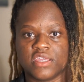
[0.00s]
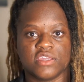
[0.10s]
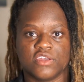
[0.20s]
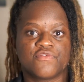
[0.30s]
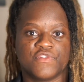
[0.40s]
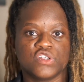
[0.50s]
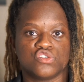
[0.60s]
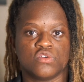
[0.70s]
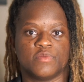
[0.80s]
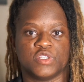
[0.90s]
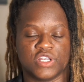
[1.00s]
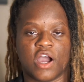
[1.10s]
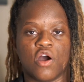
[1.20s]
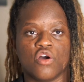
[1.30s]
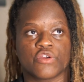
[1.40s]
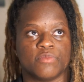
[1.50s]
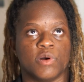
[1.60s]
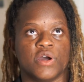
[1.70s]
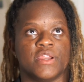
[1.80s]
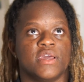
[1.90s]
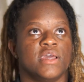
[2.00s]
It fills you up so you're not hungry. But